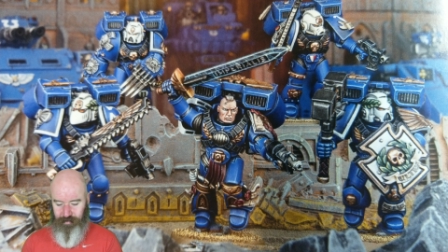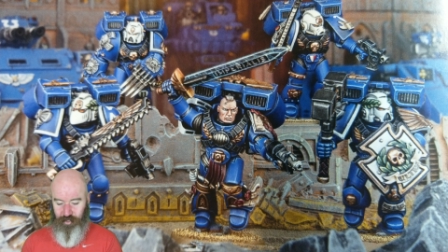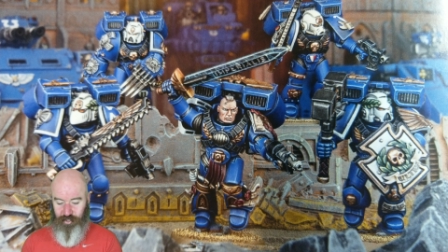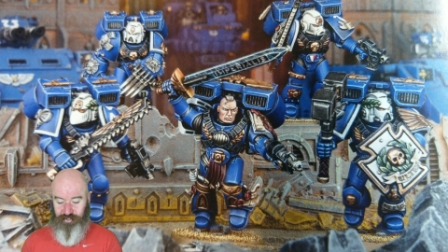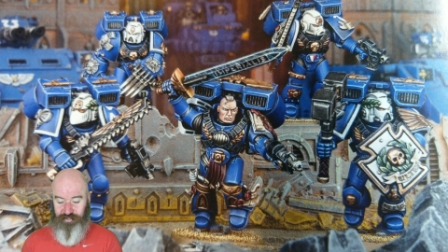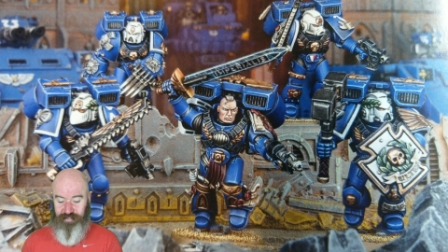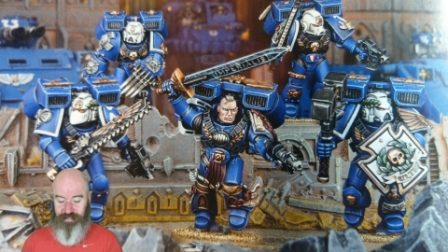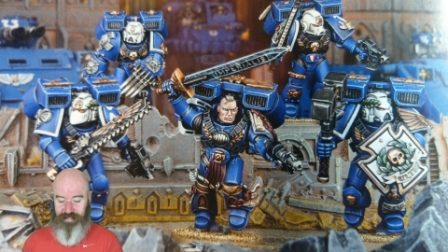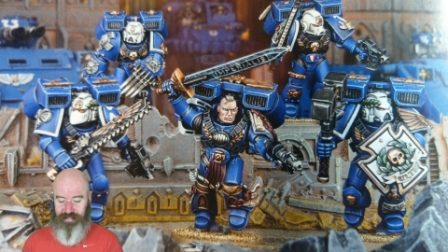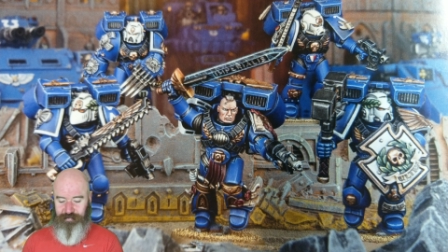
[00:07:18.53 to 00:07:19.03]

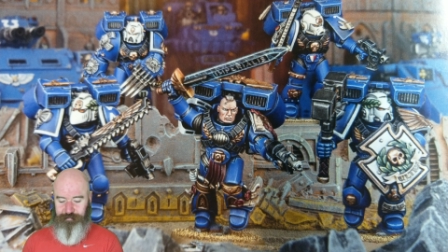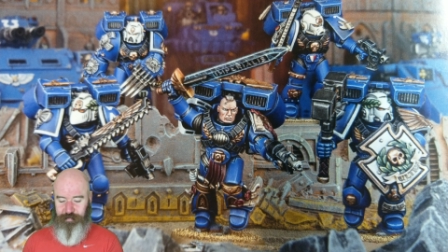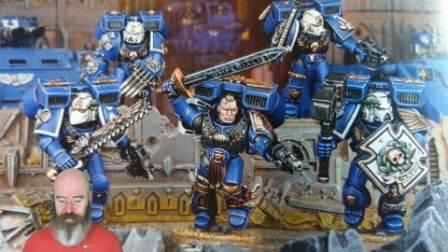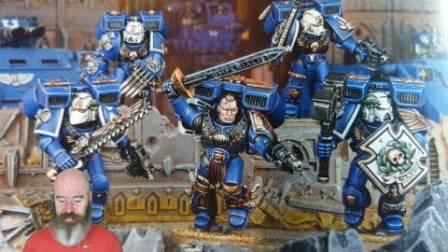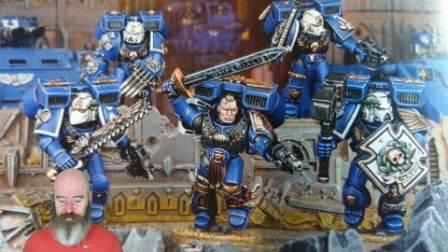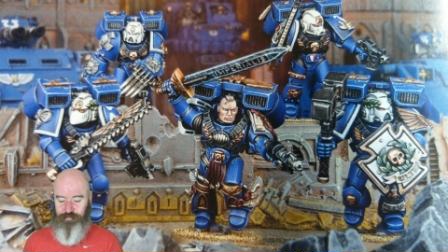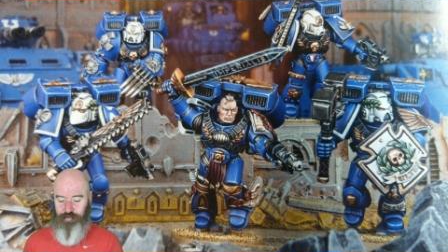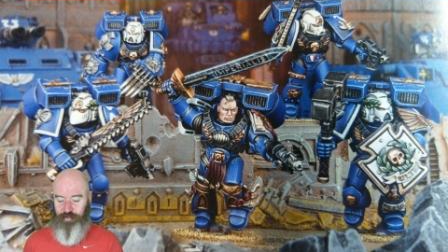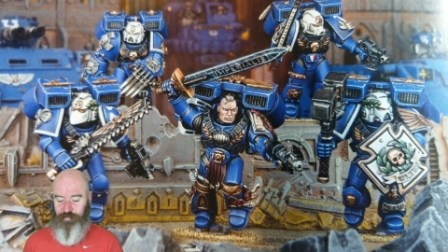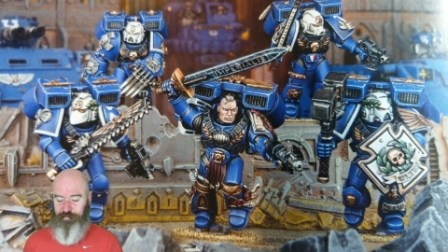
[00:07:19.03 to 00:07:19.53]
On to the next
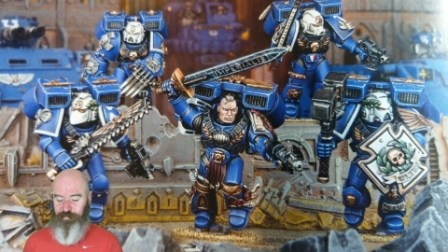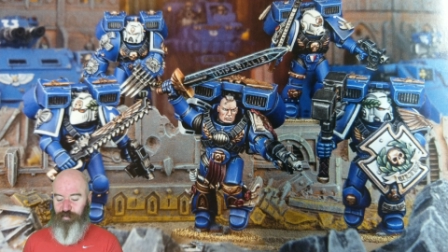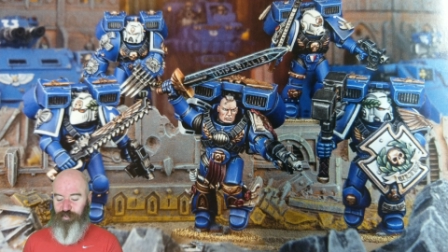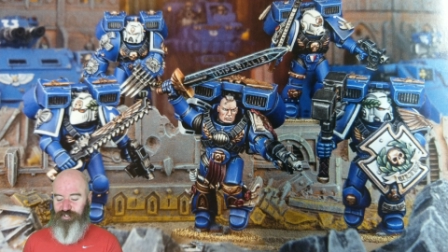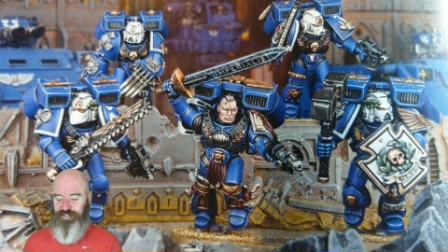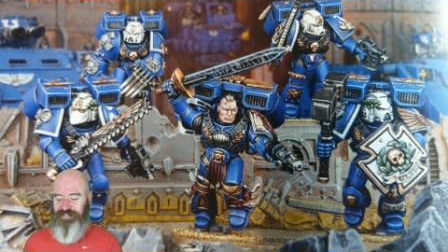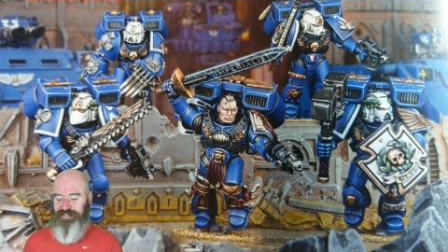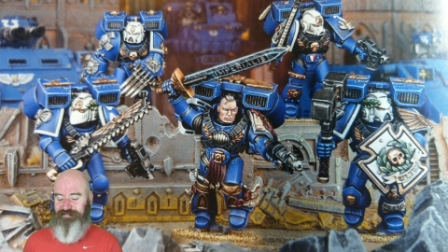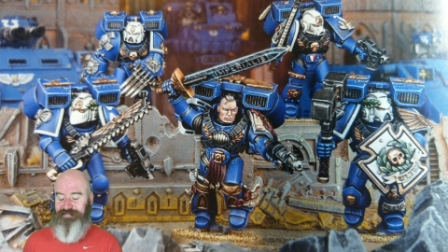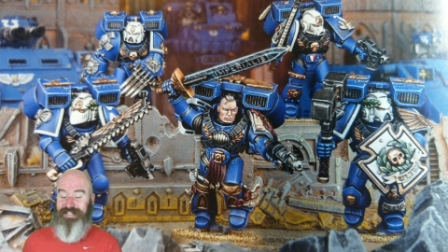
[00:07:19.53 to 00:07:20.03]
page, we've got the
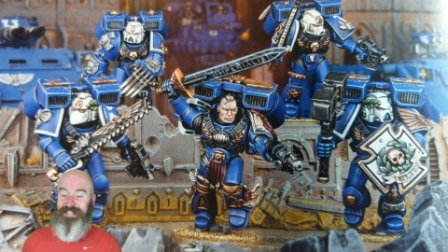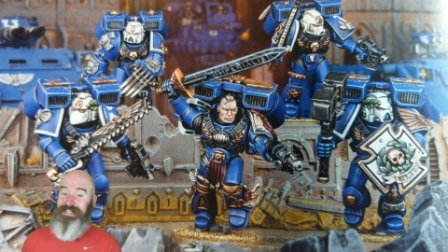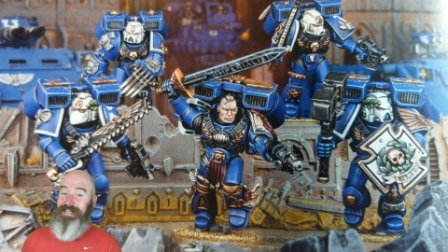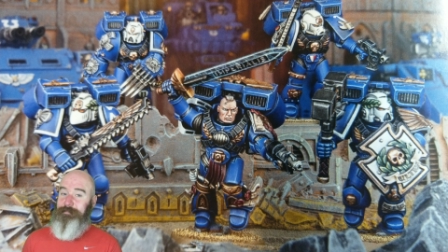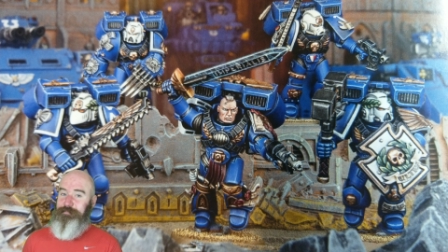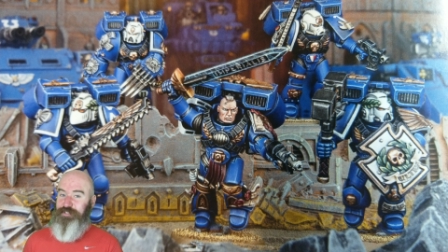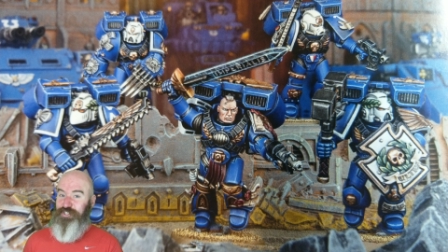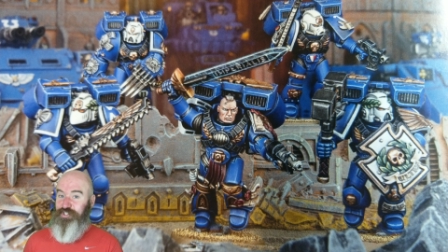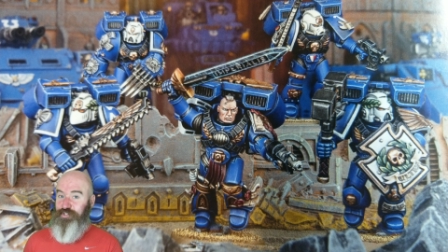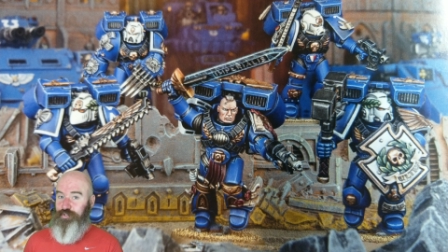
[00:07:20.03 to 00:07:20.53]
forces of the
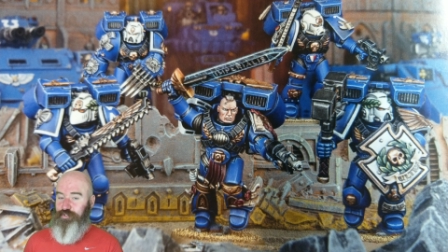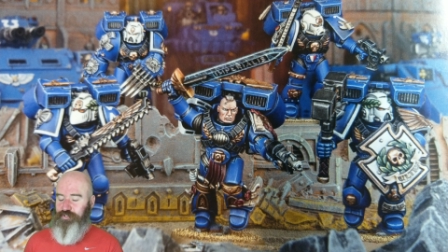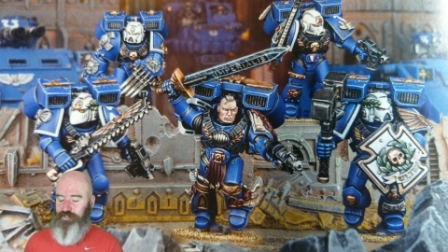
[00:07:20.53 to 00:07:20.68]
Adeptus